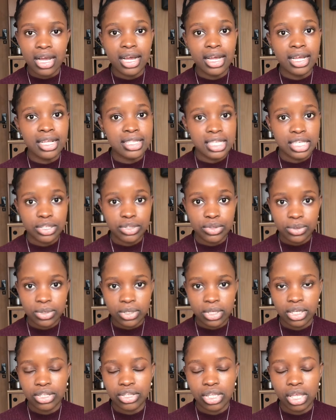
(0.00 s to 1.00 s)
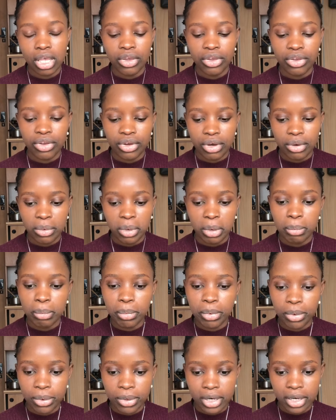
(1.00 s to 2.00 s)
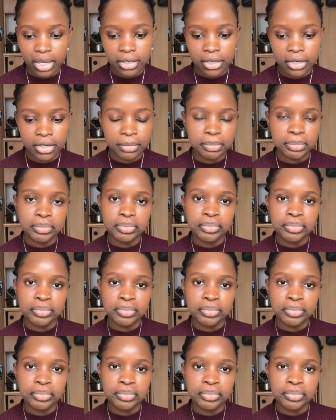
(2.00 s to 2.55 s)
as a student here in Poland.